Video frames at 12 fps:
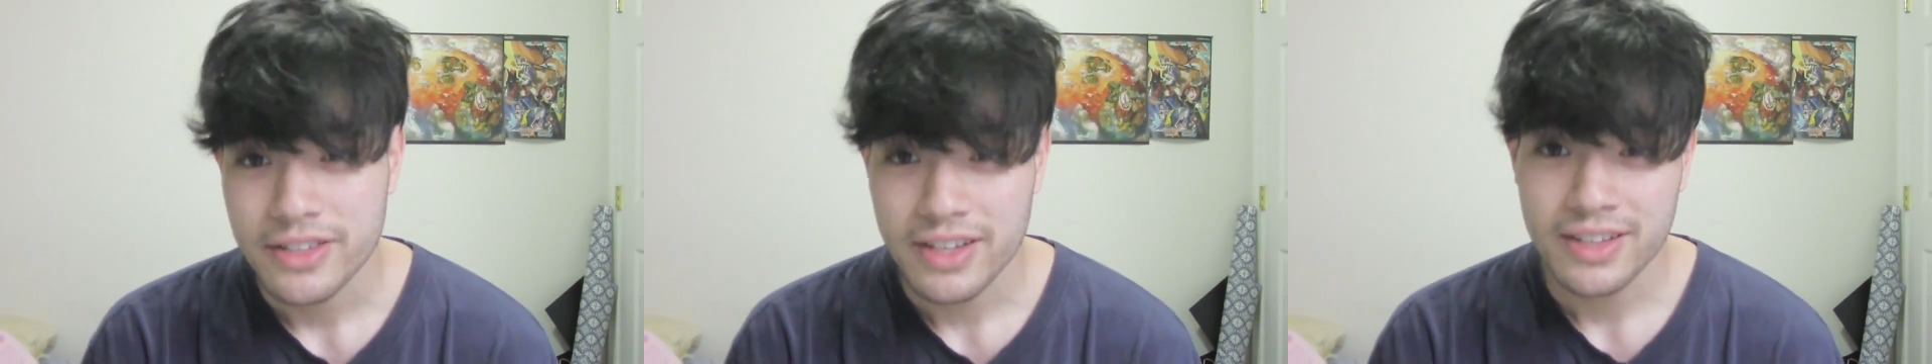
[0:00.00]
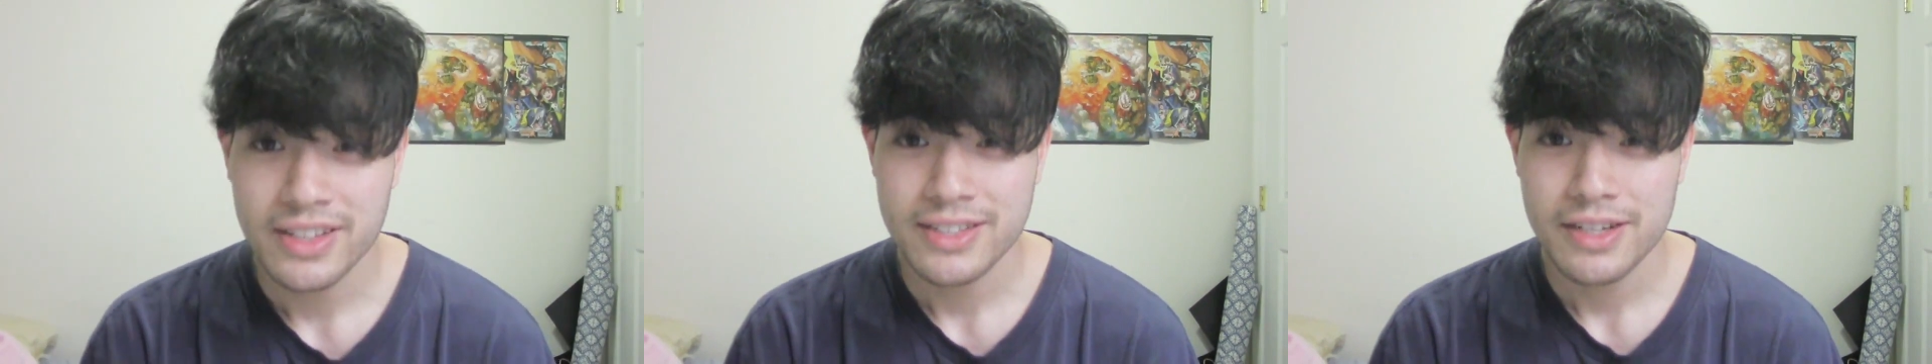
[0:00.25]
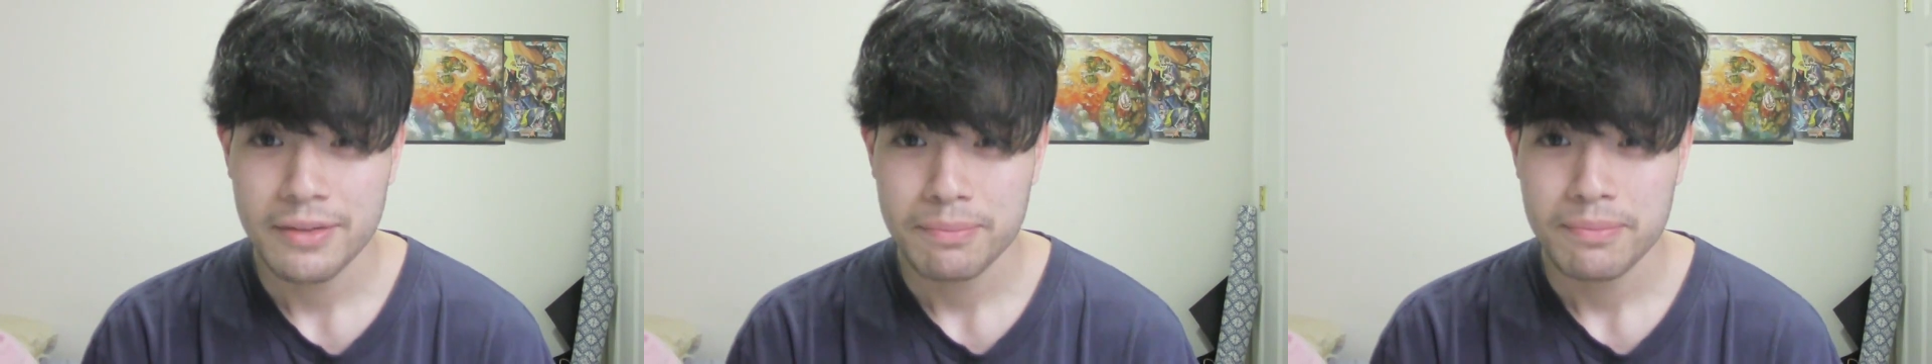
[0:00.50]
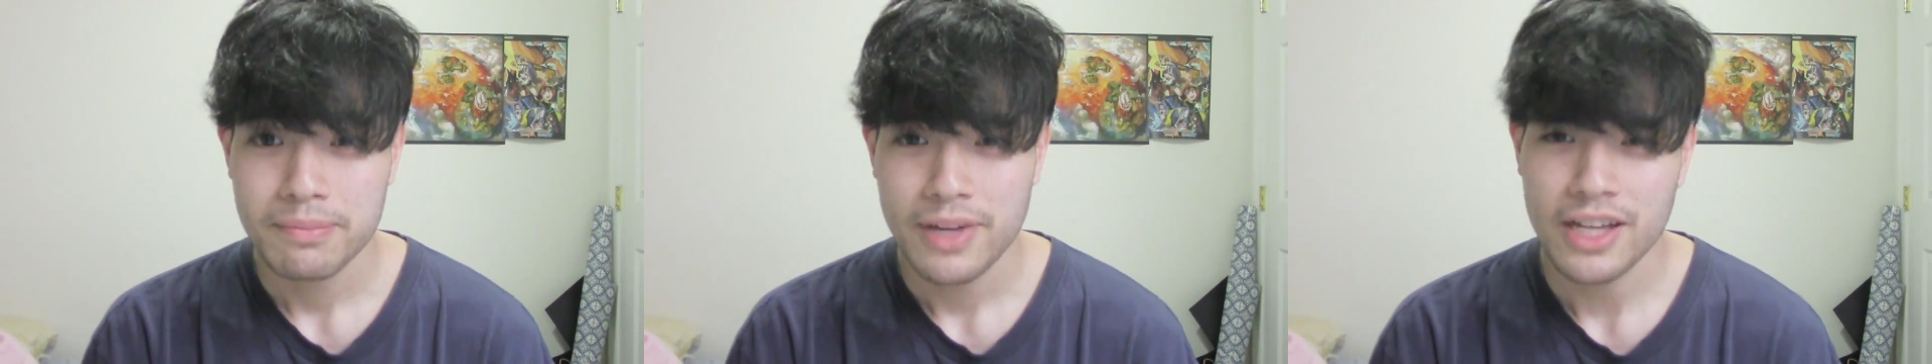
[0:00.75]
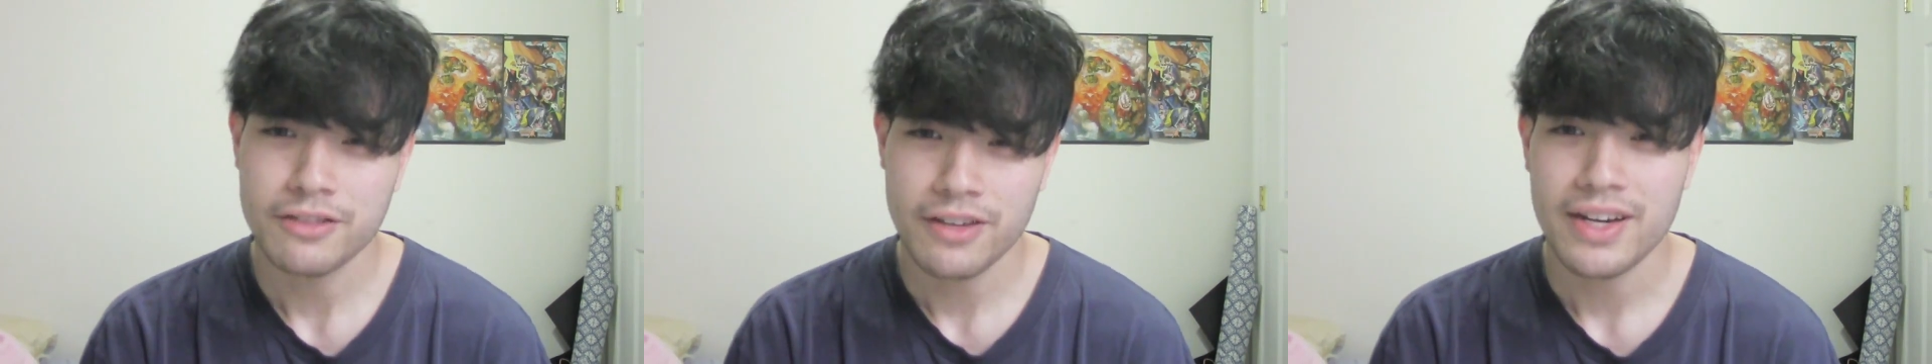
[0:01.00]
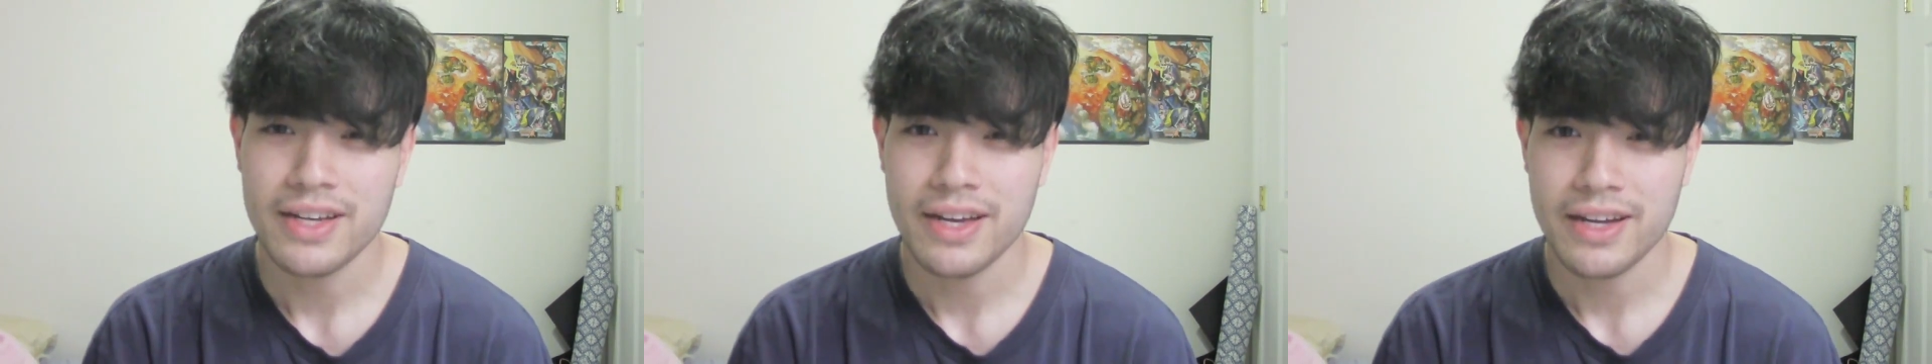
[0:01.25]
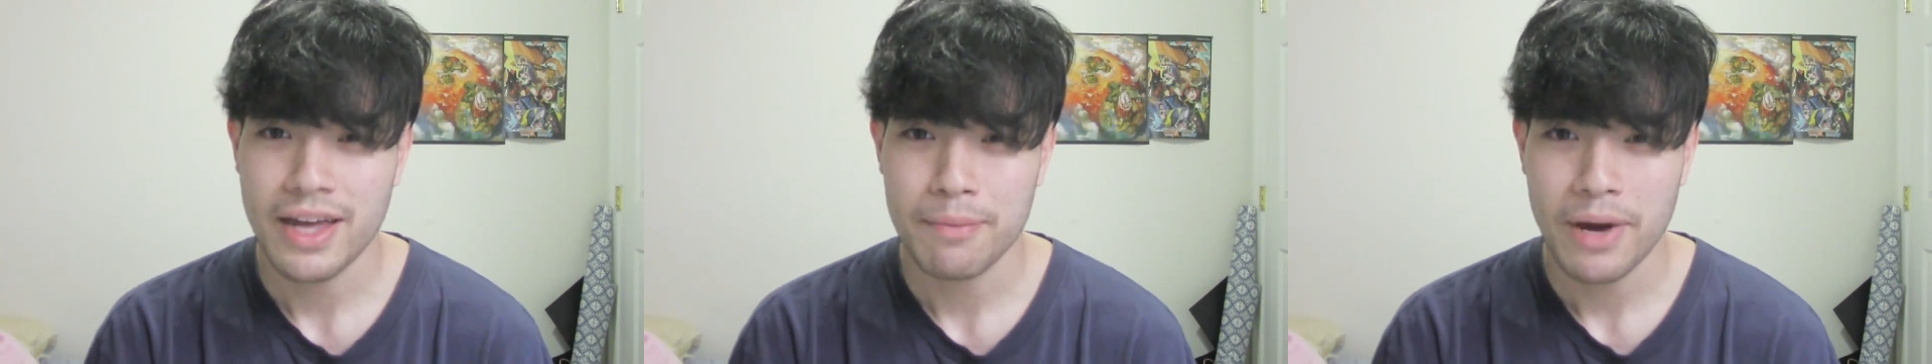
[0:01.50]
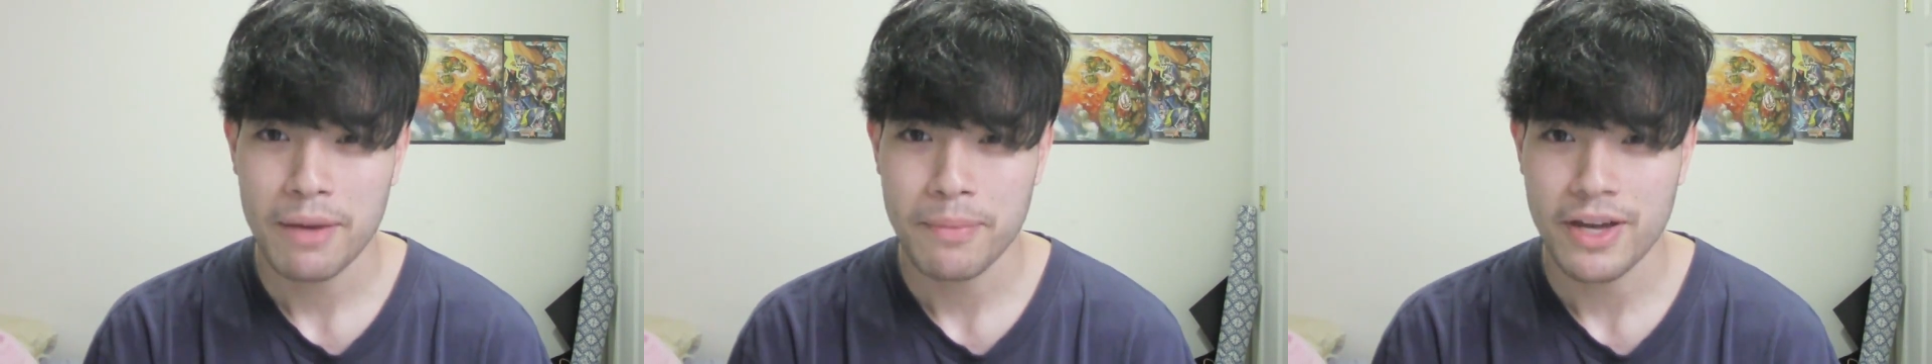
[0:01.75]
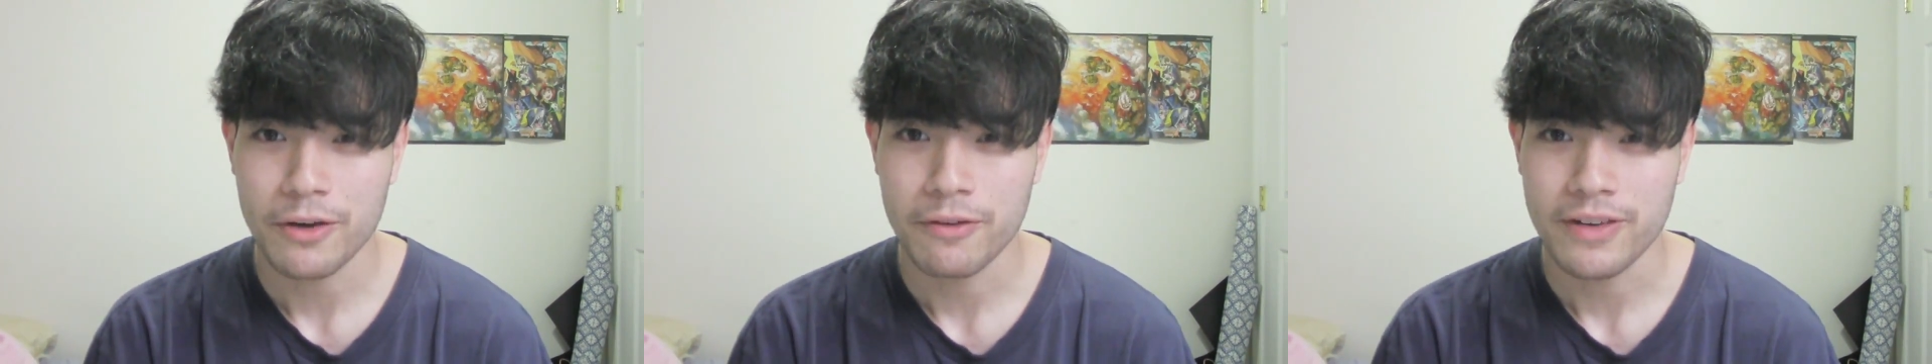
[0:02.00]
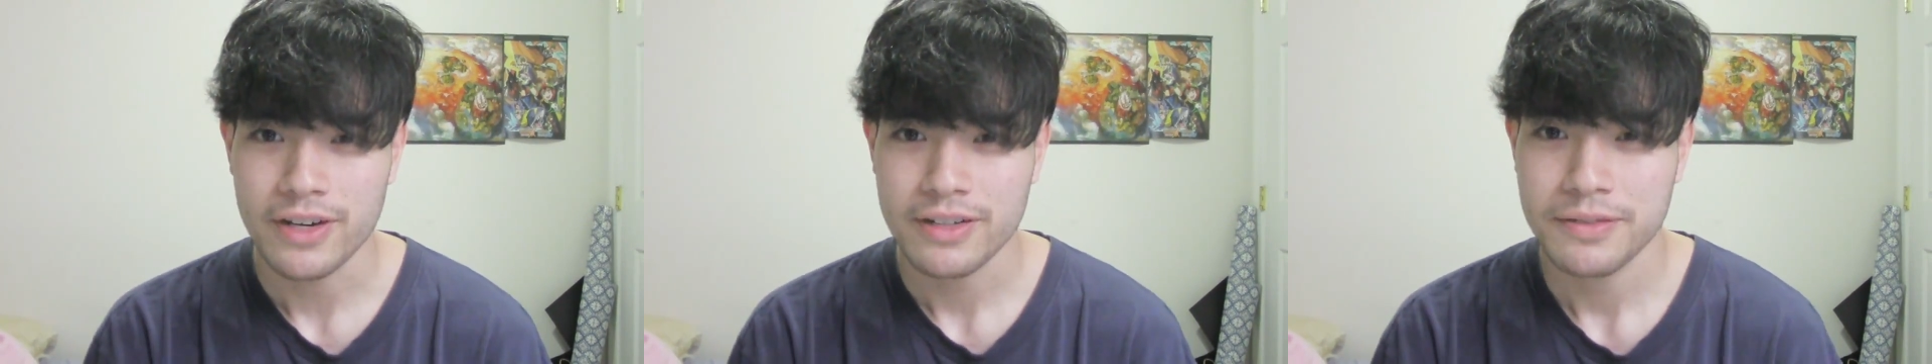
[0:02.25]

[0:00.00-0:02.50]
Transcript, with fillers: get cleaned up and try to get a K-pop makeover.